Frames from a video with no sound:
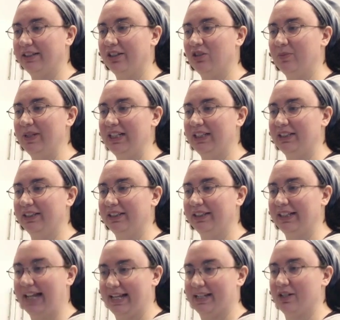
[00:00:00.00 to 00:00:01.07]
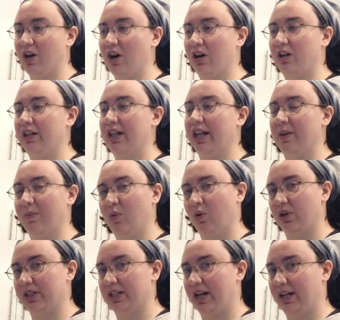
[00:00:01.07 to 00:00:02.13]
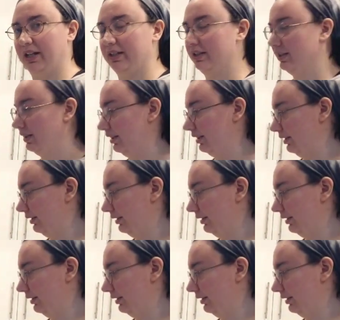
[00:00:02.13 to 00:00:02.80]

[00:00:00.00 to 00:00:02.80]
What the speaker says: little bit less art and more science.